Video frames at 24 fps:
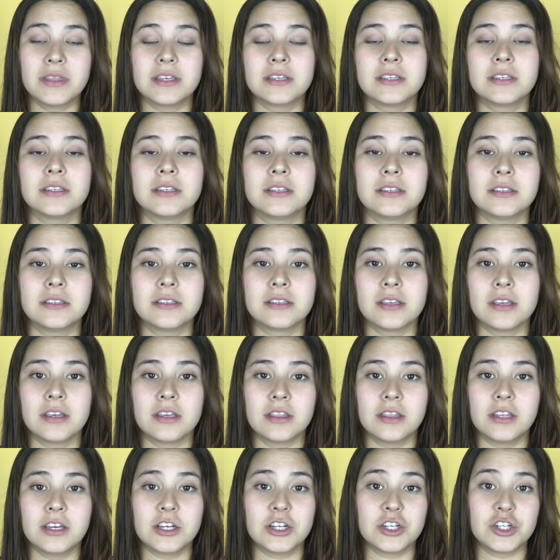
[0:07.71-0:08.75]
This is
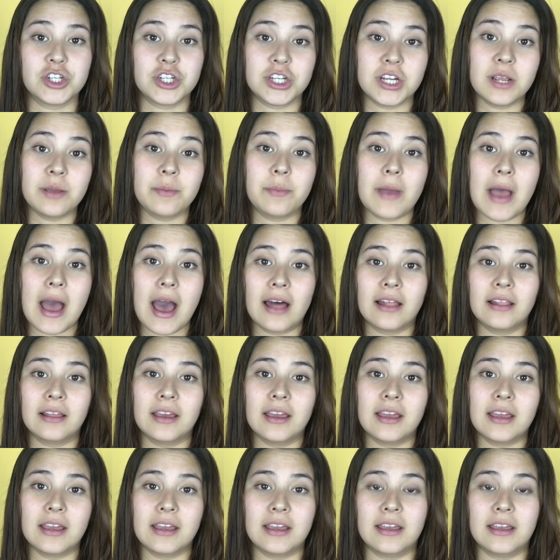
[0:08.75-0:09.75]
the She palette.